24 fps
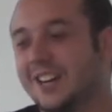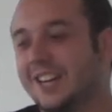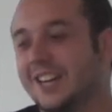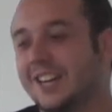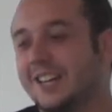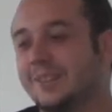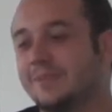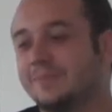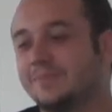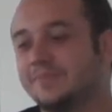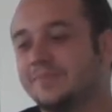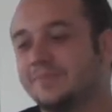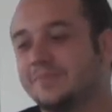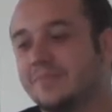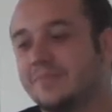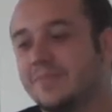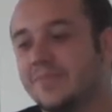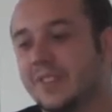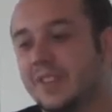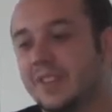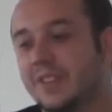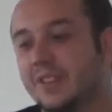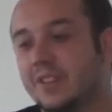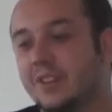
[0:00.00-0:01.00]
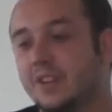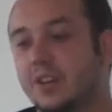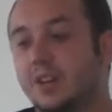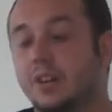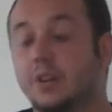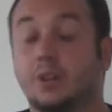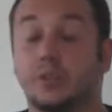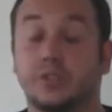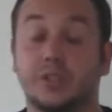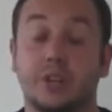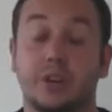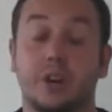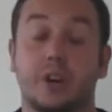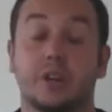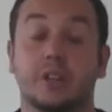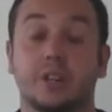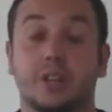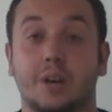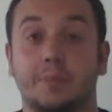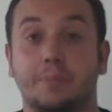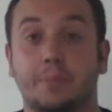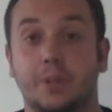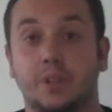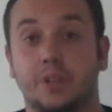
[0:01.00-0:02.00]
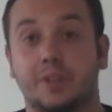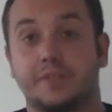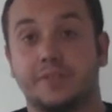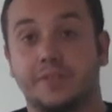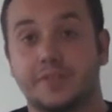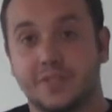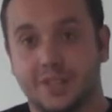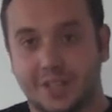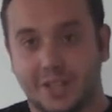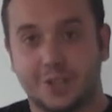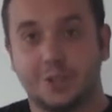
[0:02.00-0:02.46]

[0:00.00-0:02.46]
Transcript: Um, well, there are a couple of...